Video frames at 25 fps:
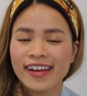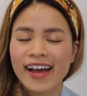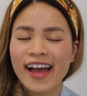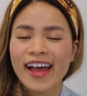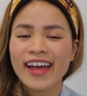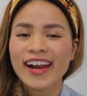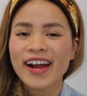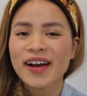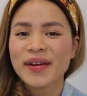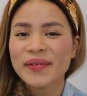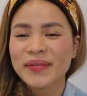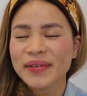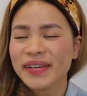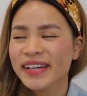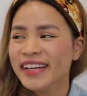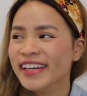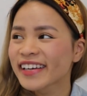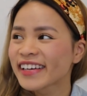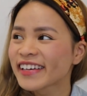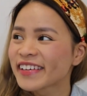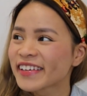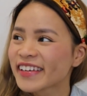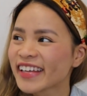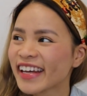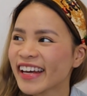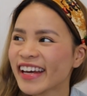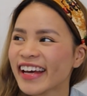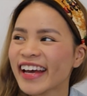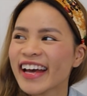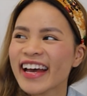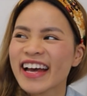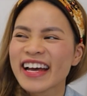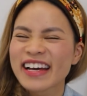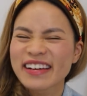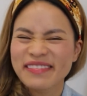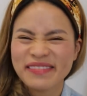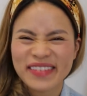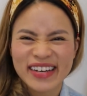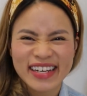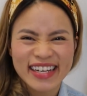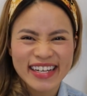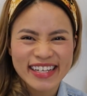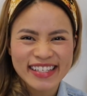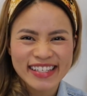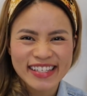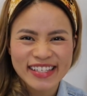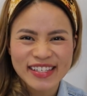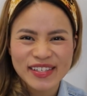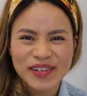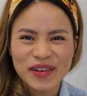And I will, my
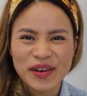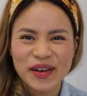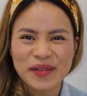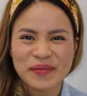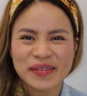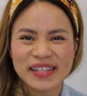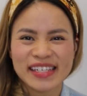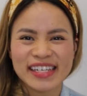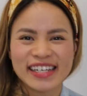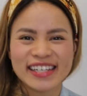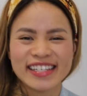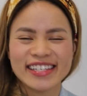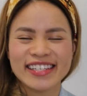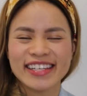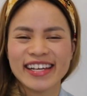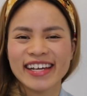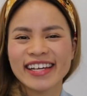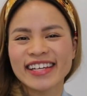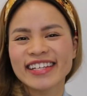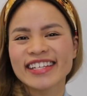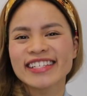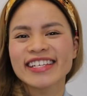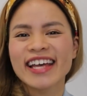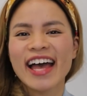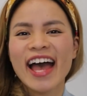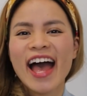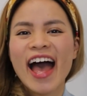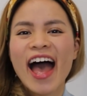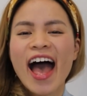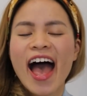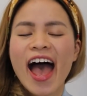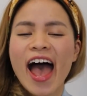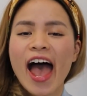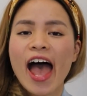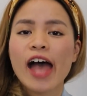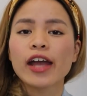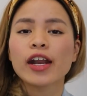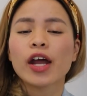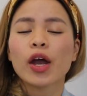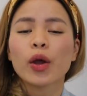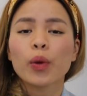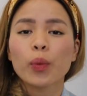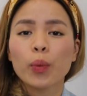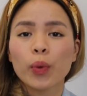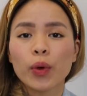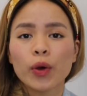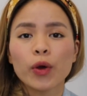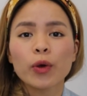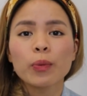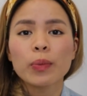niece is screaming downstairs, and I
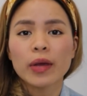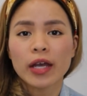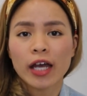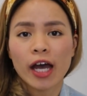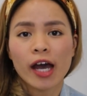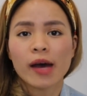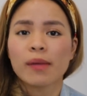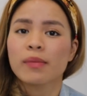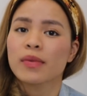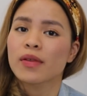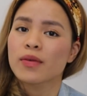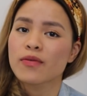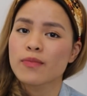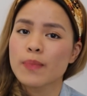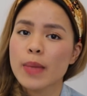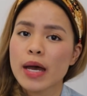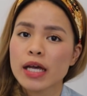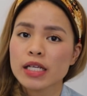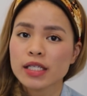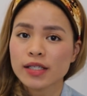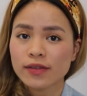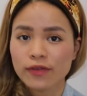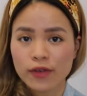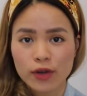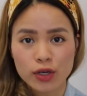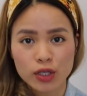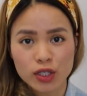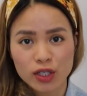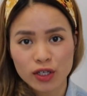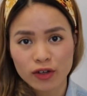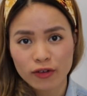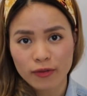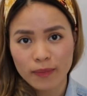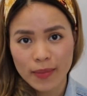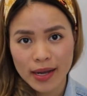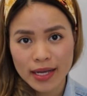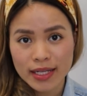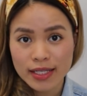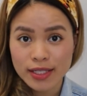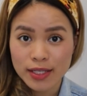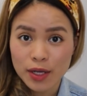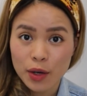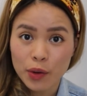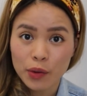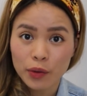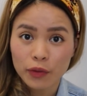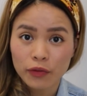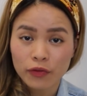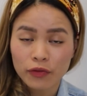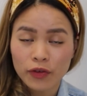will become the best version of
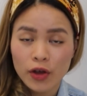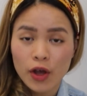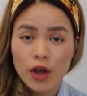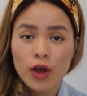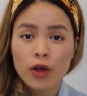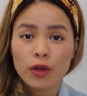myself.